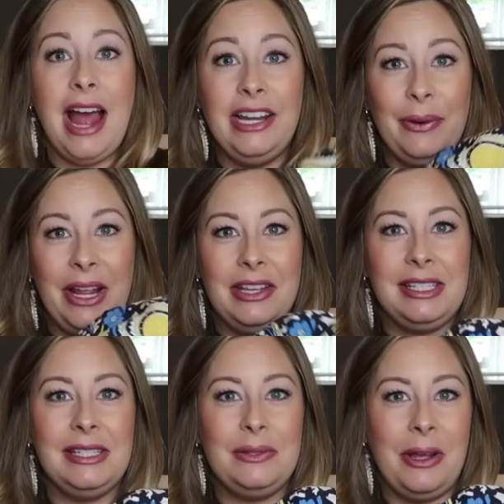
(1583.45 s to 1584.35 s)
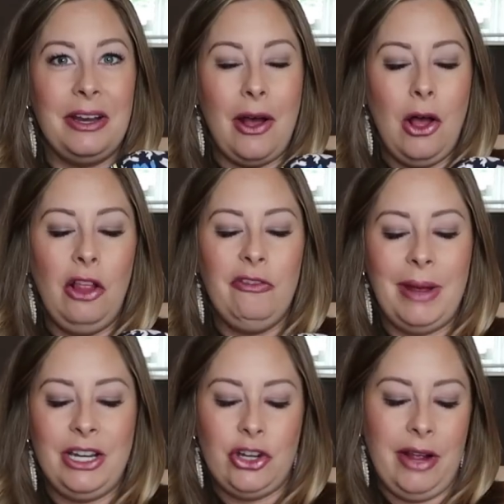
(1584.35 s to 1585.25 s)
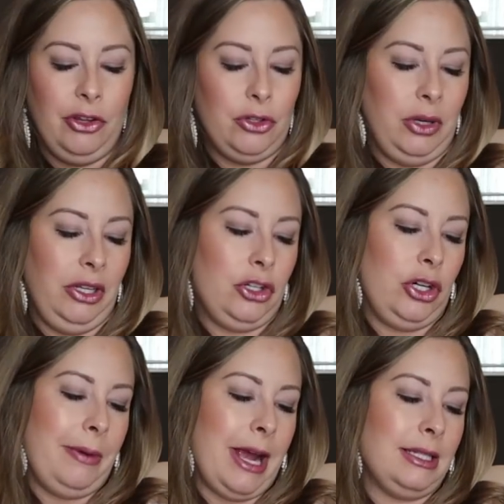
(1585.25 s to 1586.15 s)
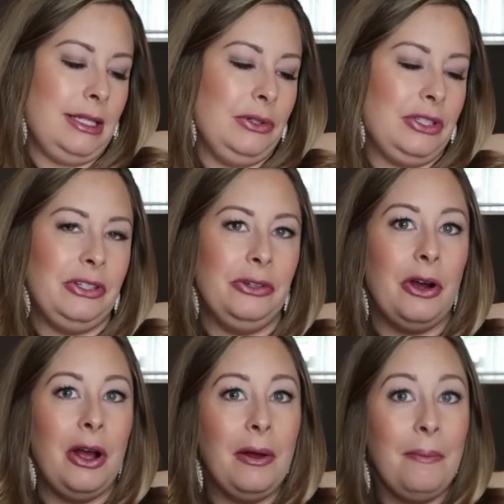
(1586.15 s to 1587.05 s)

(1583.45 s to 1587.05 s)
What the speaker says: Anyway, this is what all of my travel toiletry bags used to